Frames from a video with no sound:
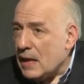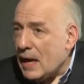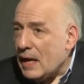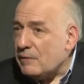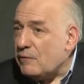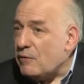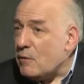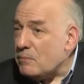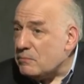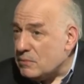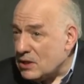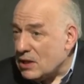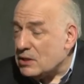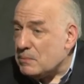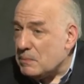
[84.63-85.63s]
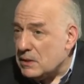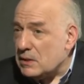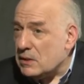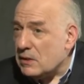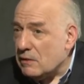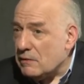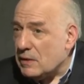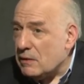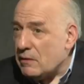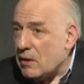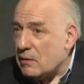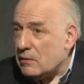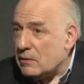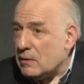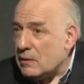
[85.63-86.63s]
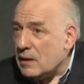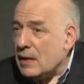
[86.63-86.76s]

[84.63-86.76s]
and form judgments of their own.